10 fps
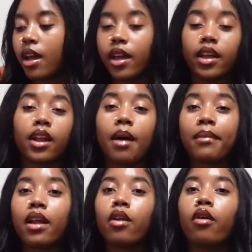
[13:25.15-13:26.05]
And I'm
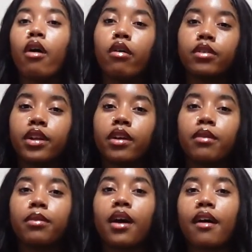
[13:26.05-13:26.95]
not no gold digger,
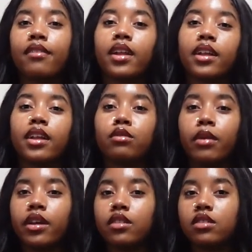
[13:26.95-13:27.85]
but I feel like that's
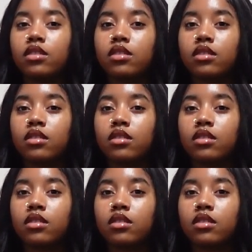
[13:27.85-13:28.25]
manners.